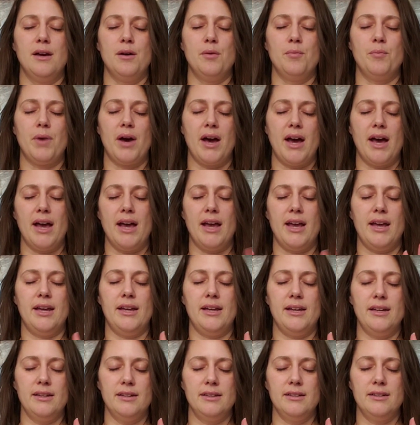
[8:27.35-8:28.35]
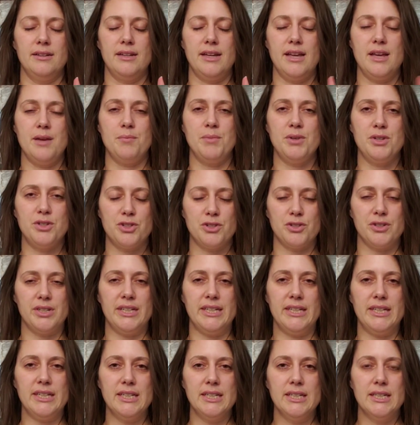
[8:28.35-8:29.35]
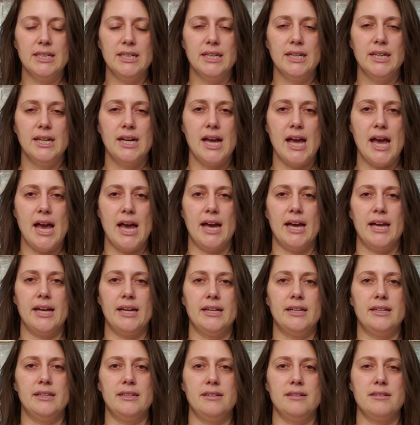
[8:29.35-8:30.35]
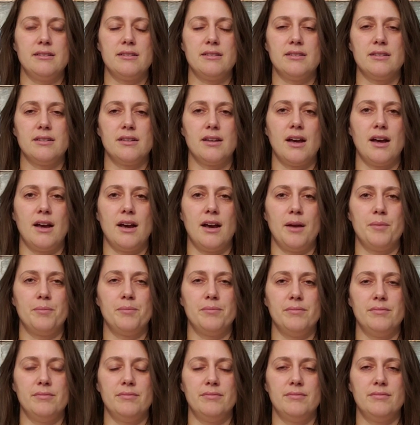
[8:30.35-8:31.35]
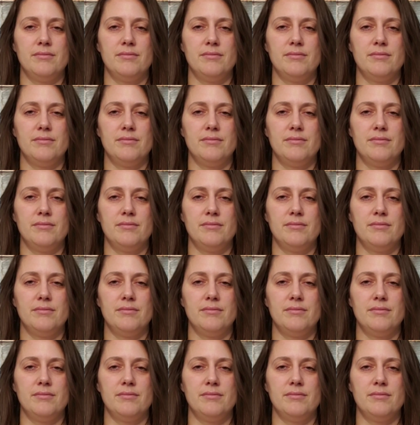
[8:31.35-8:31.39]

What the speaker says: my imagery, and I'm